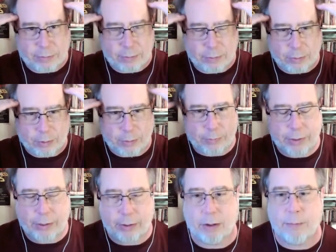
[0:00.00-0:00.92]
noodle up
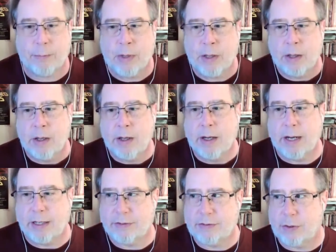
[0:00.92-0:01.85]
here.
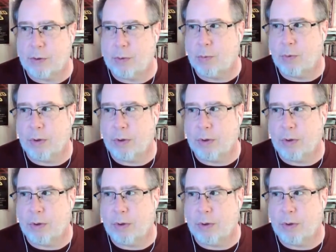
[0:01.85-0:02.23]
And so